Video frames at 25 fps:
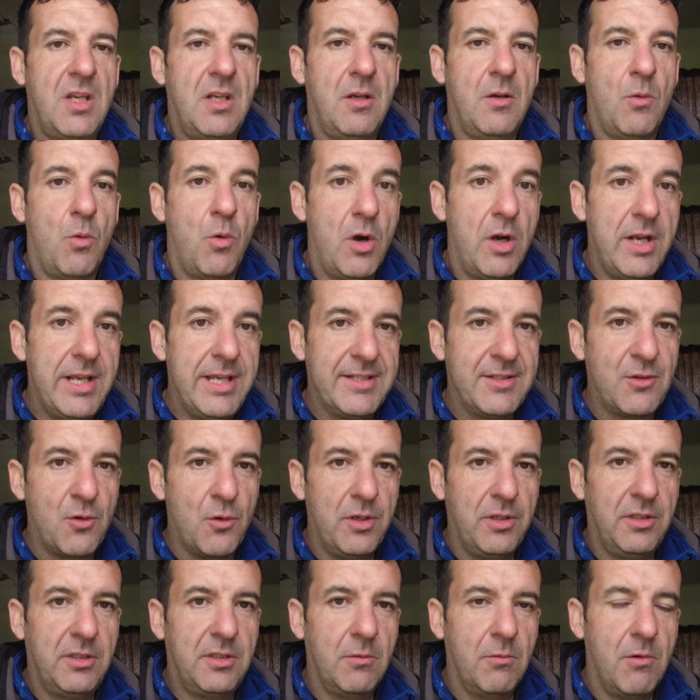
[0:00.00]
What is
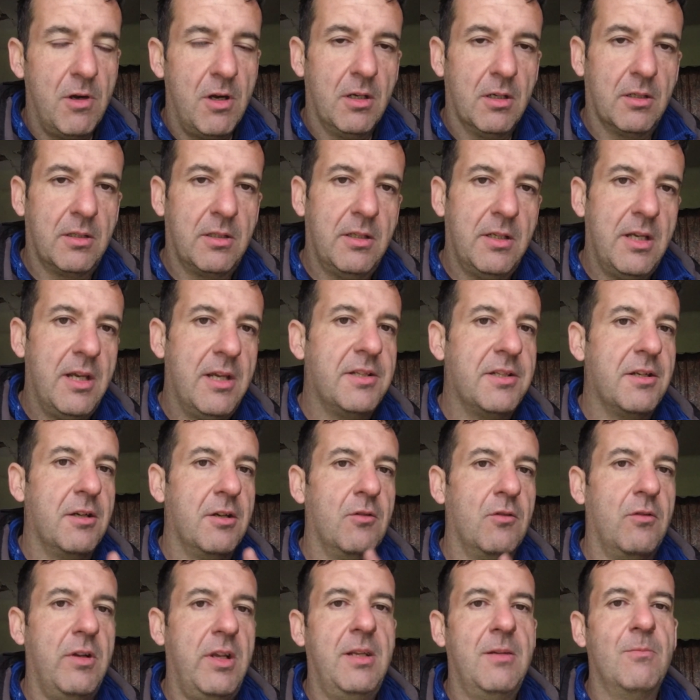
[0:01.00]
going to work is our
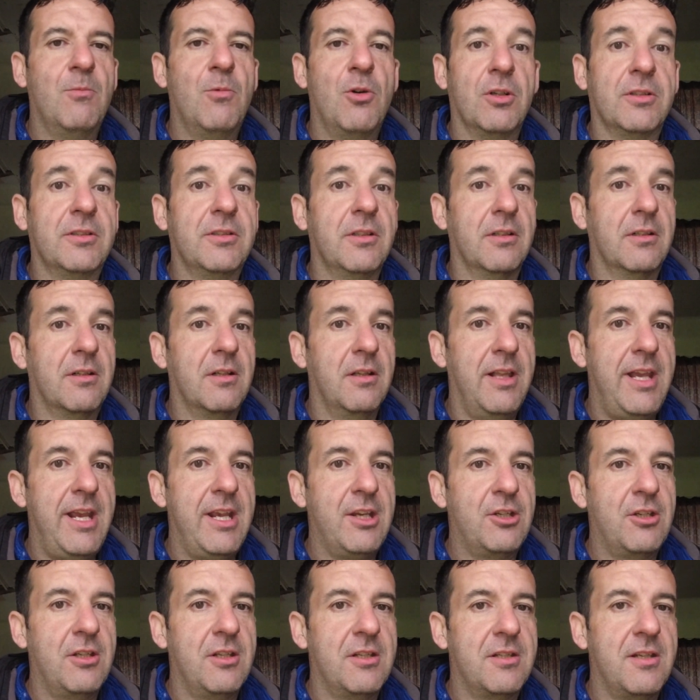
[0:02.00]
rainwater
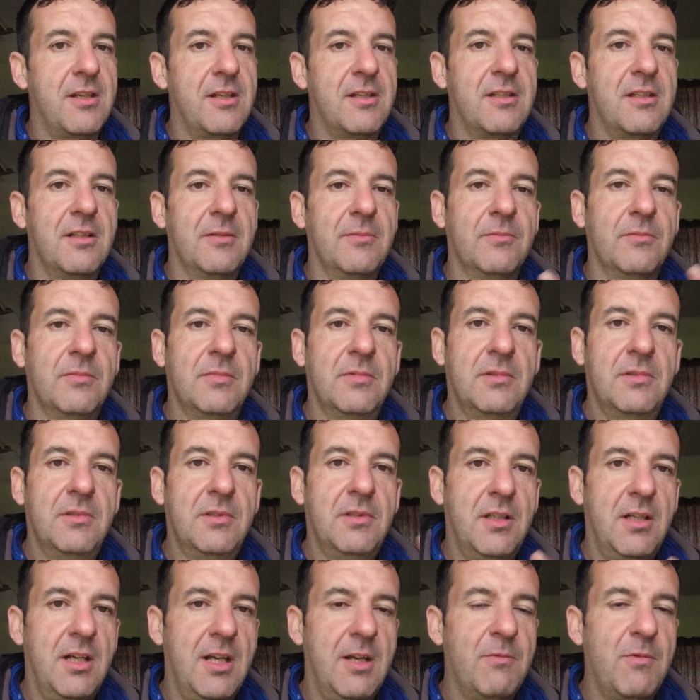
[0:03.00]
collection system.
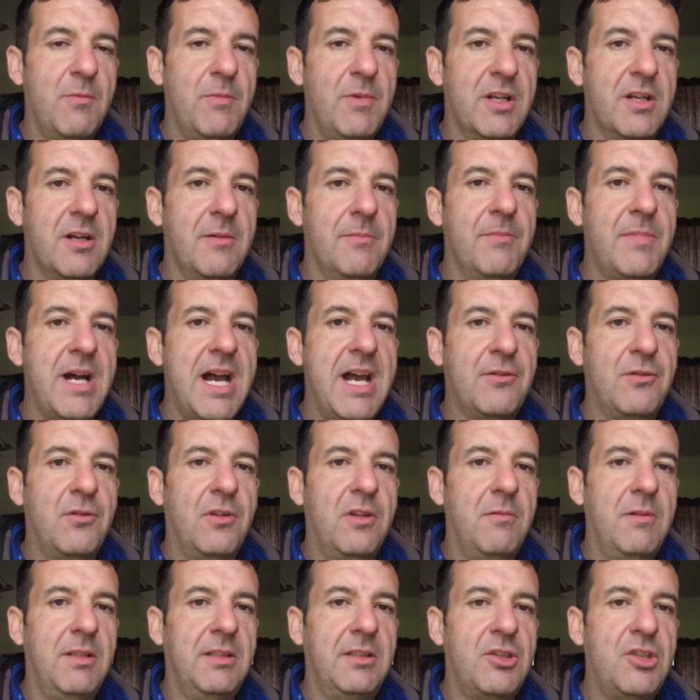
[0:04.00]
And when we come back through
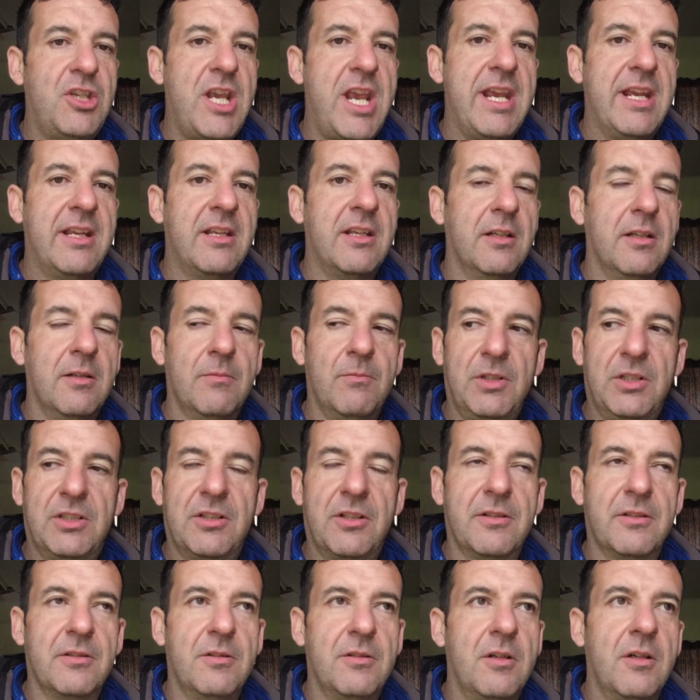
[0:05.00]
the week to check it and we
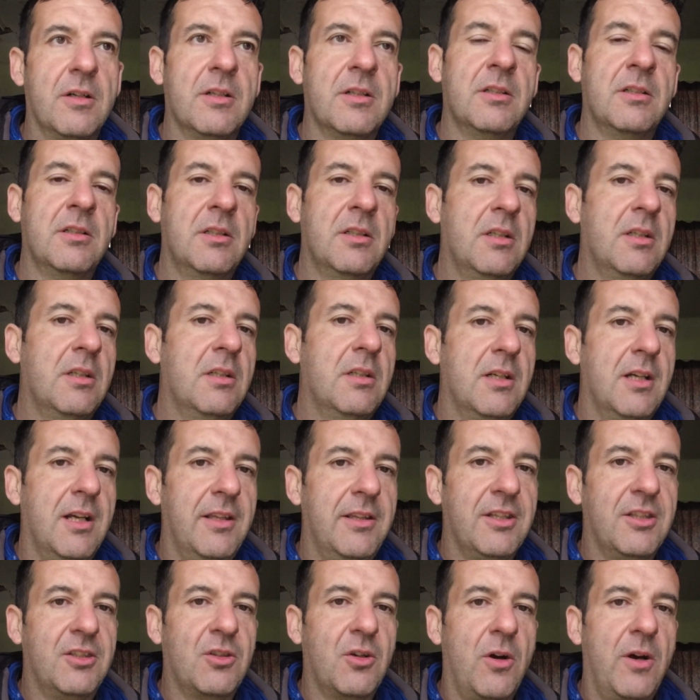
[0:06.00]
turn it on and
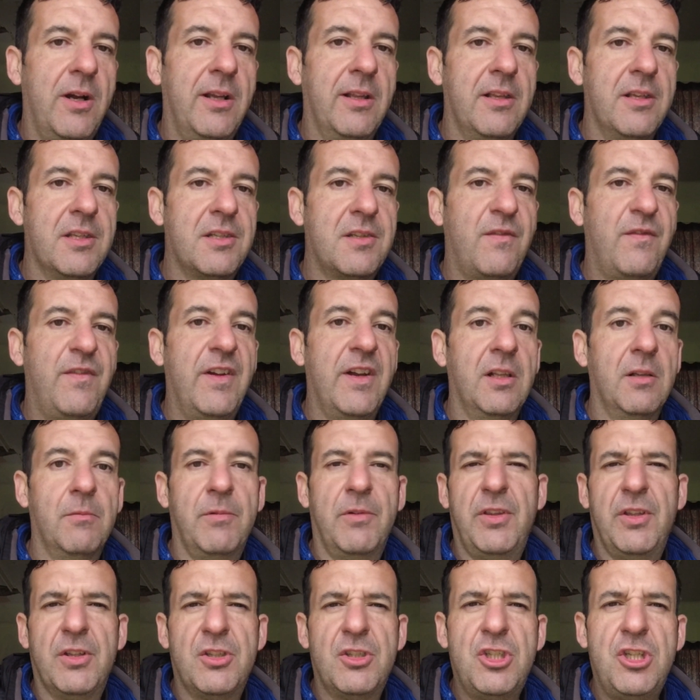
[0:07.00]
the toilets fill
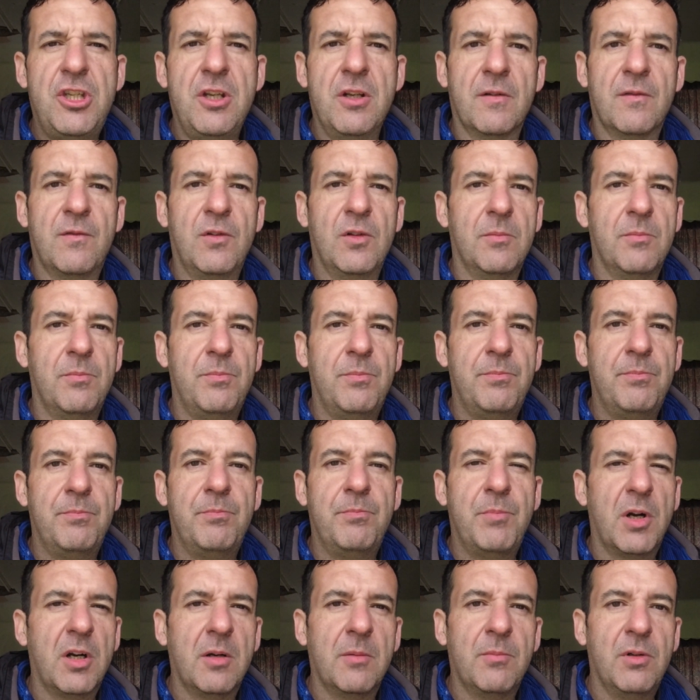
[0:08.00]
with the cheerful
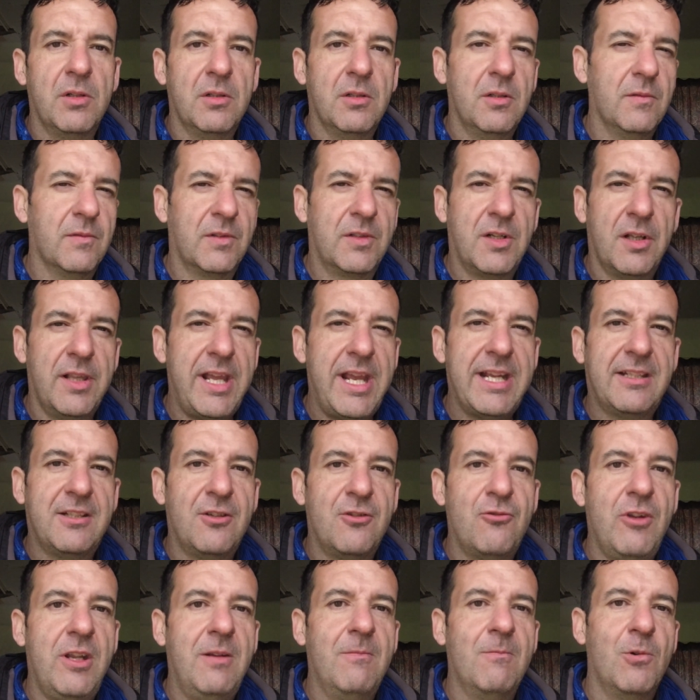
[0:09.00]
burble of
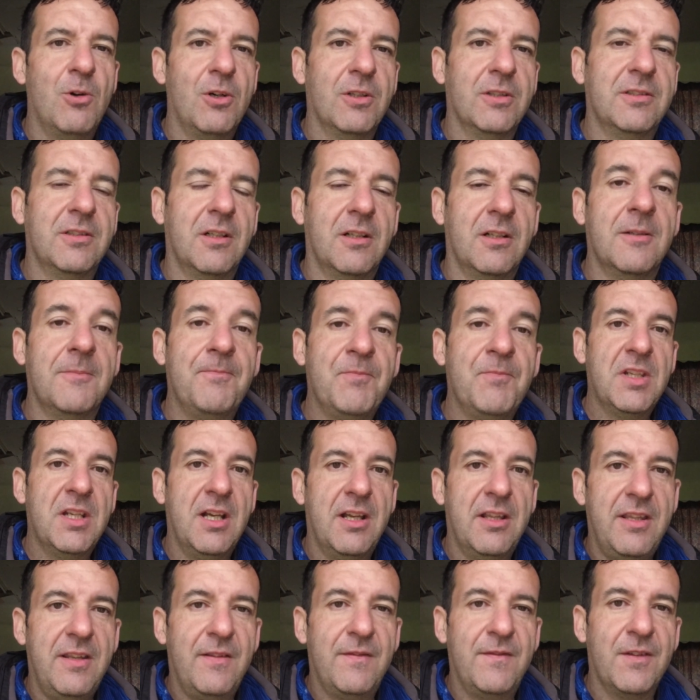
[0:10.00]
collected rainwater
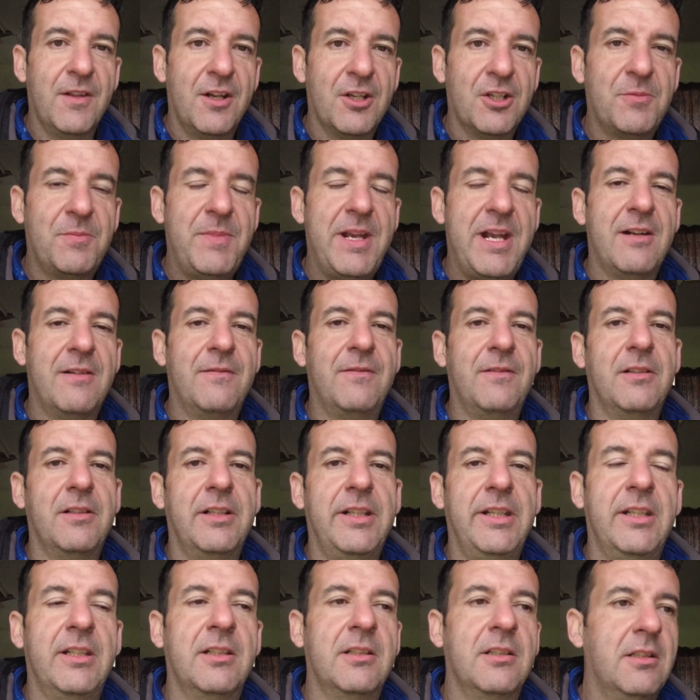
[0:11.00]
and they flush
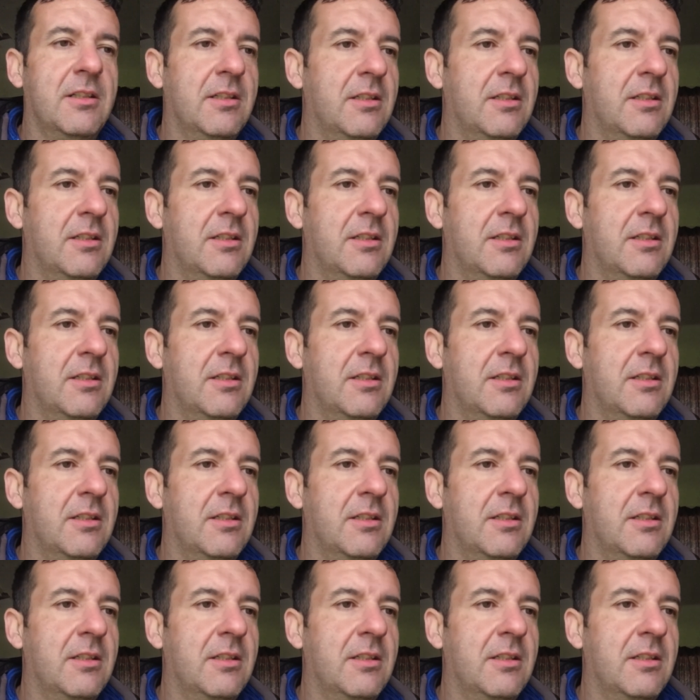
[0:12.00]
perfectly,